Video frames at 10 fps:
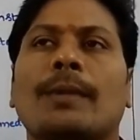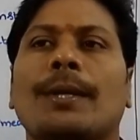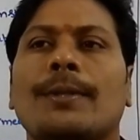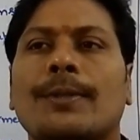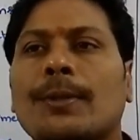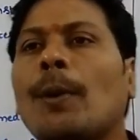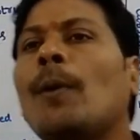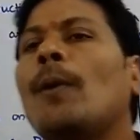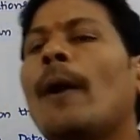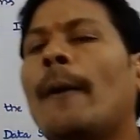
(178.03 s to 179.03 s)
So
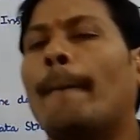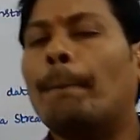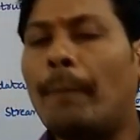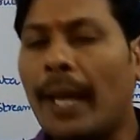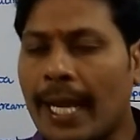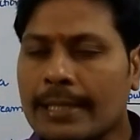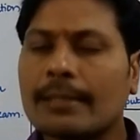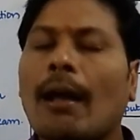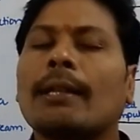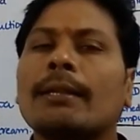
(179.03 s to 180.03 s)
based
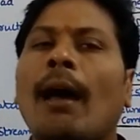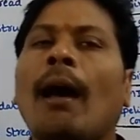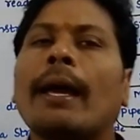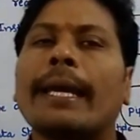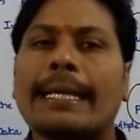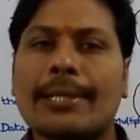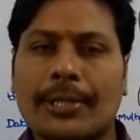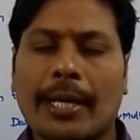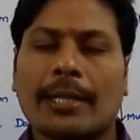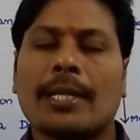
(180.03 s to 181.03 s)
on the
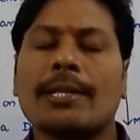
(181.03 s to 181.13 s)
instruction